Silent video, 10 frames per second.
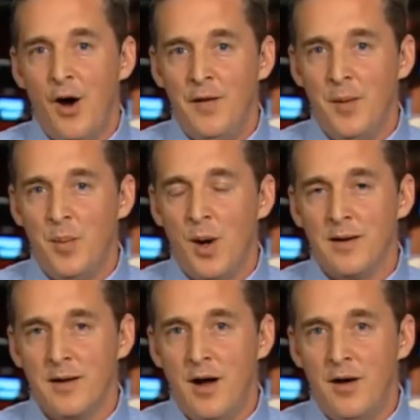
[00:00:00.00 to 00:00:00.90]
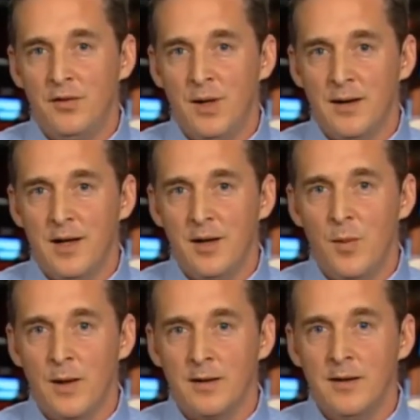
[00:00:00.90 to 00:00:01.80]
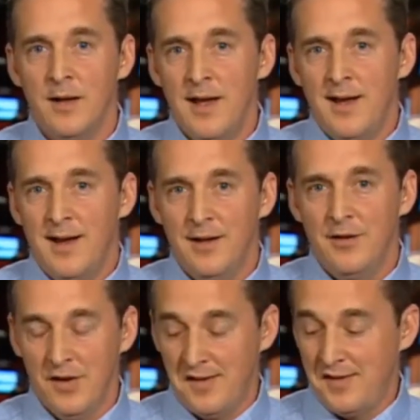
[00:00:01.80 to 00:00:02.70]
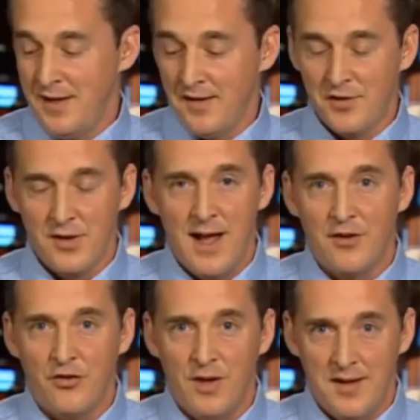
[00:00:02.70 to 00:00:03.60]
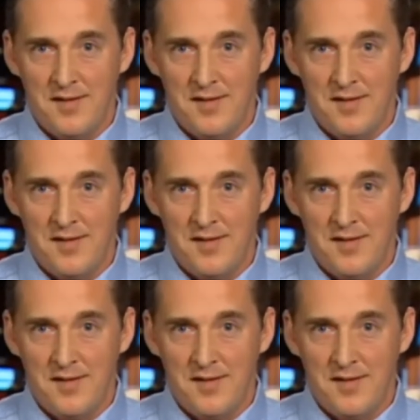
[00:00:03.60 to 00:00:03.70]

on the part of Lockheed Martin. Uh, just yesterday, actually, I,